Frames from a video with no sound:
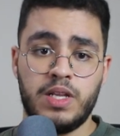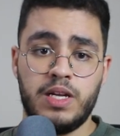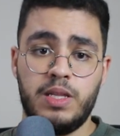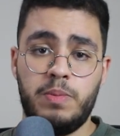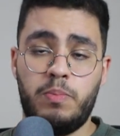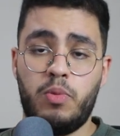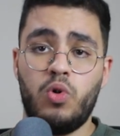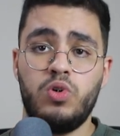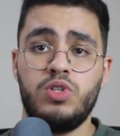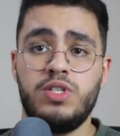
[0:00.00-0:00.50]

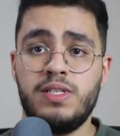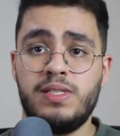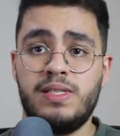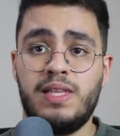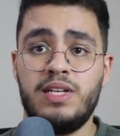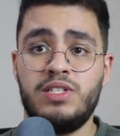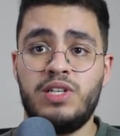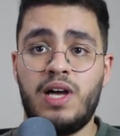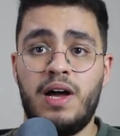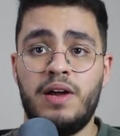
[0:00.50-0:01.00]
the projects
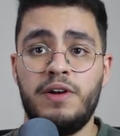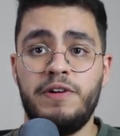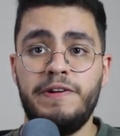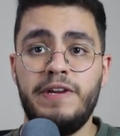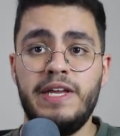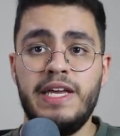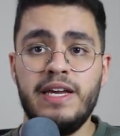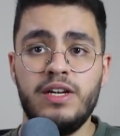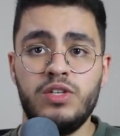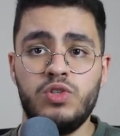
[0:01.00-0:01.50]
that are
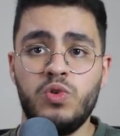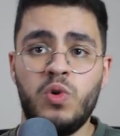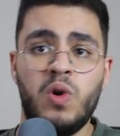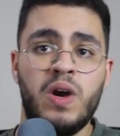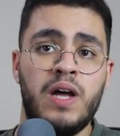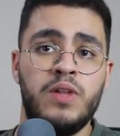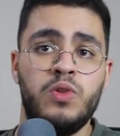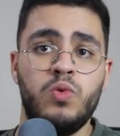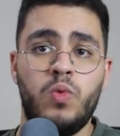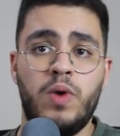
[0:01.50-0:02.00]
near to
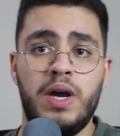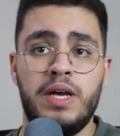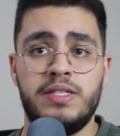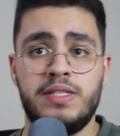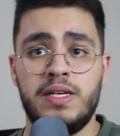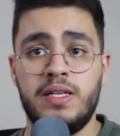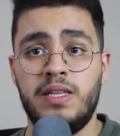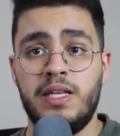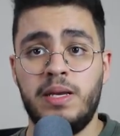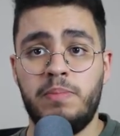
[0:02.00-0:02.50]

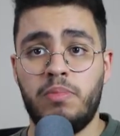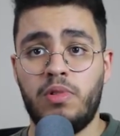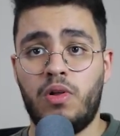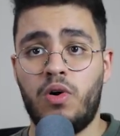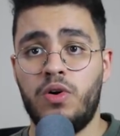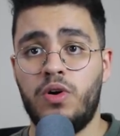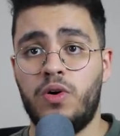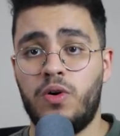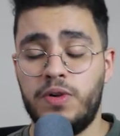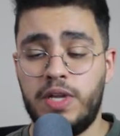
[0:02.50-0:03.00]
graduate and
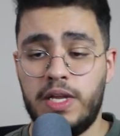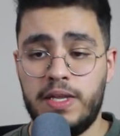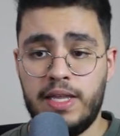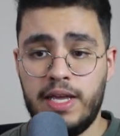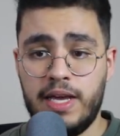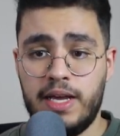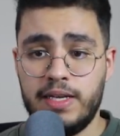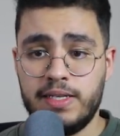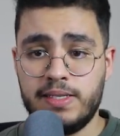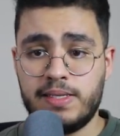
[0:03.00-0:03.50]
deploy on the
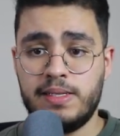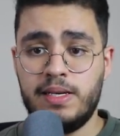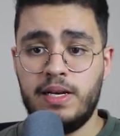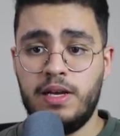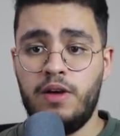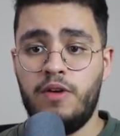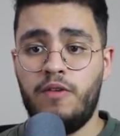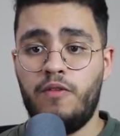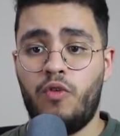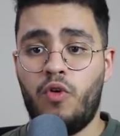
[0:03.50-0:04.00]
DEX.
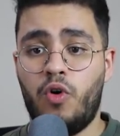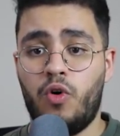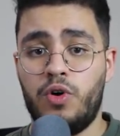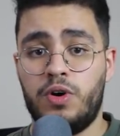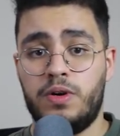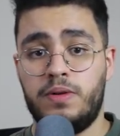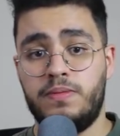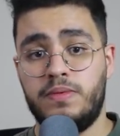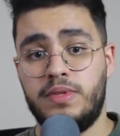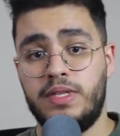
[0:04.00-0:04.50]

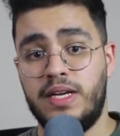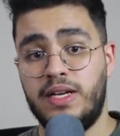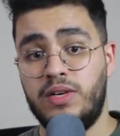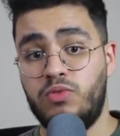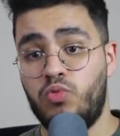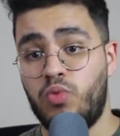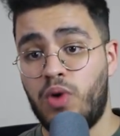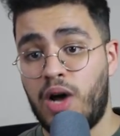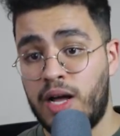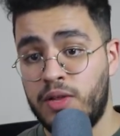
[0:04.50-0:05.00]
For the
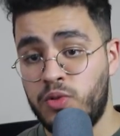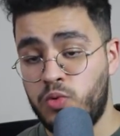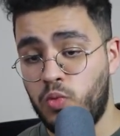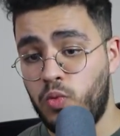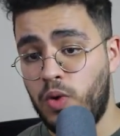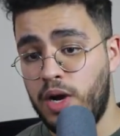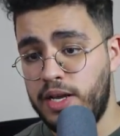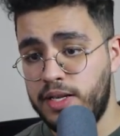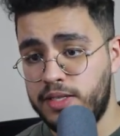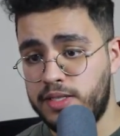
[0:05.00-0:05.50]

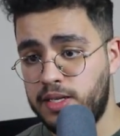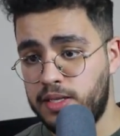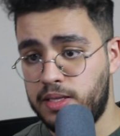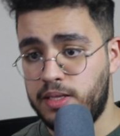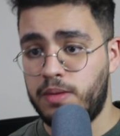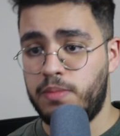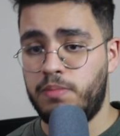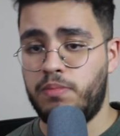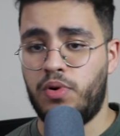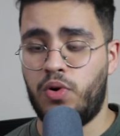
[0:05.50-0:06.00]

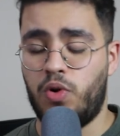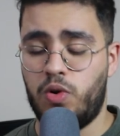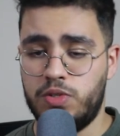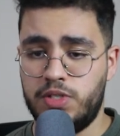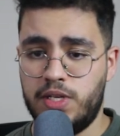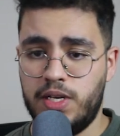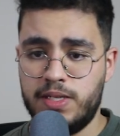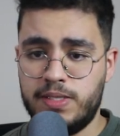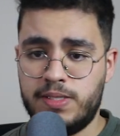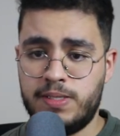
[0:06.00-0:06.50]
graduated
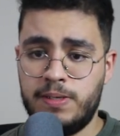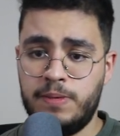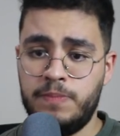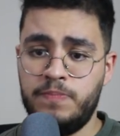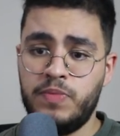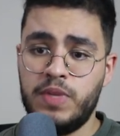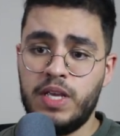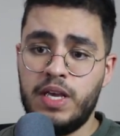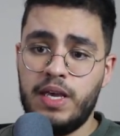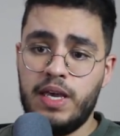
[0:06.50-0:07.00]
projects,
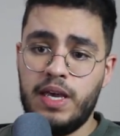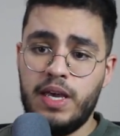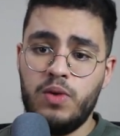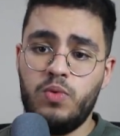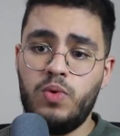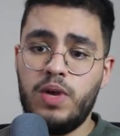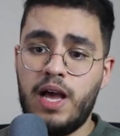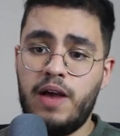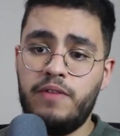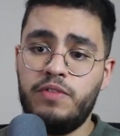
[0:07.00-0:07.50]
here
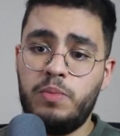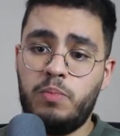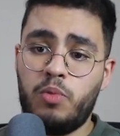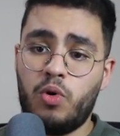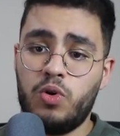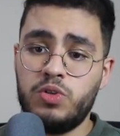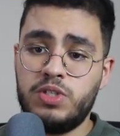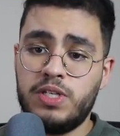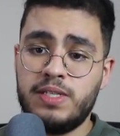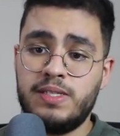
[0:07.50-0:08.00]
we have the
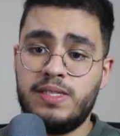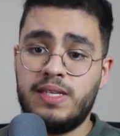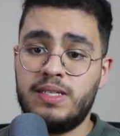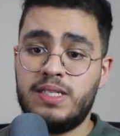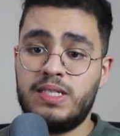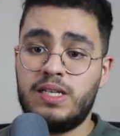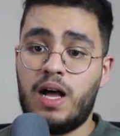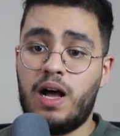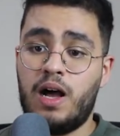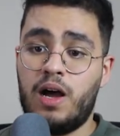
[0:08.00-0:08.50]
projects
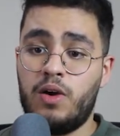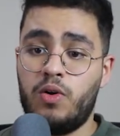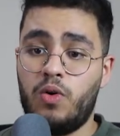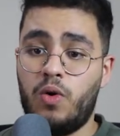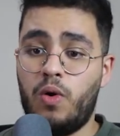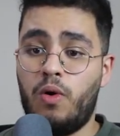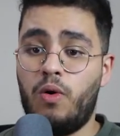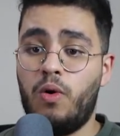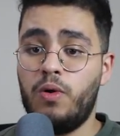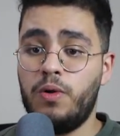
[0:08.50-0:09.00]
that are
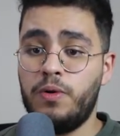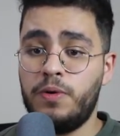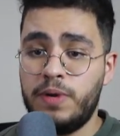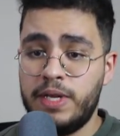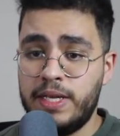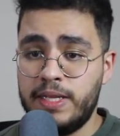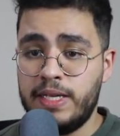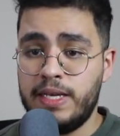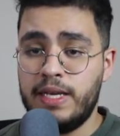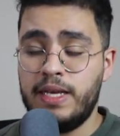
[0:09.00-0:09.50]

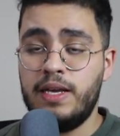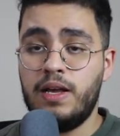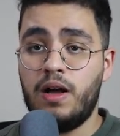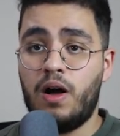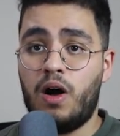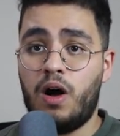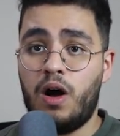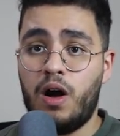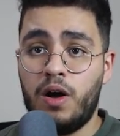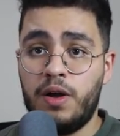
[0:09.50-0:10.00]
already
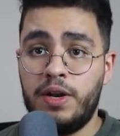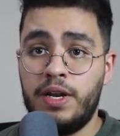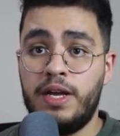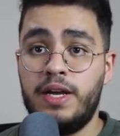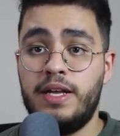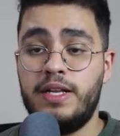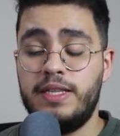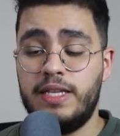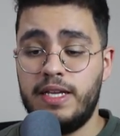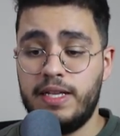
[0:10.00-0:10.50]
on
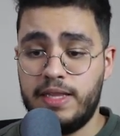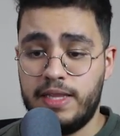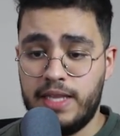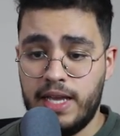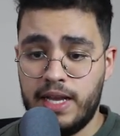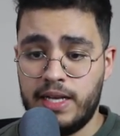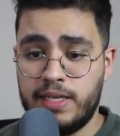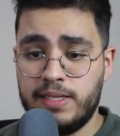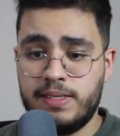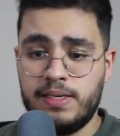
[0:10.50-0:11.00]
the
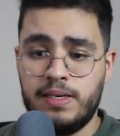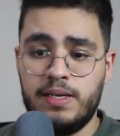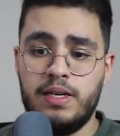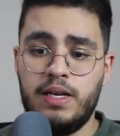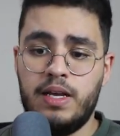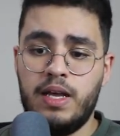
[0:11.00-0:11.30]
DEX.